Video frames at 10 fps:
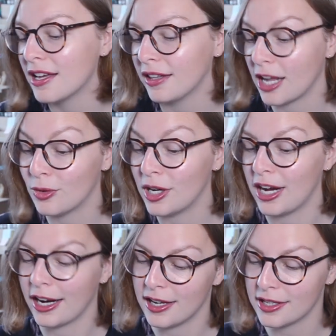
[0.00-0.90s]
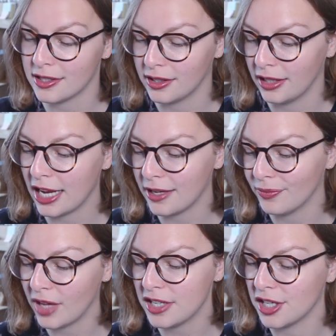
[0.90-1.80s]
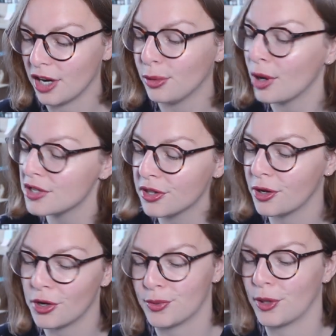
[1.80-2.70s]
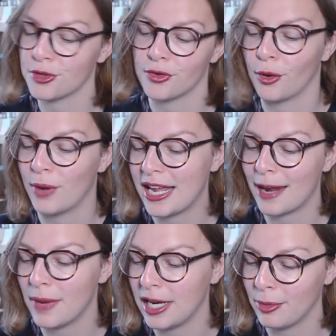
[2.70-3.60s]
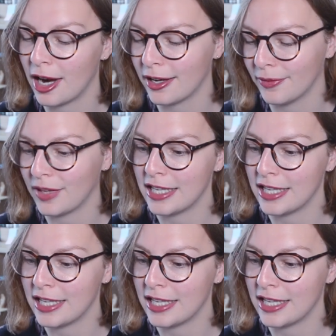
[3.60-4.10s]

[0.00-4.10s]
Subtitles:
Like what? I asked. Like, I don't know, going to the Cotswolds for a weekend mini break.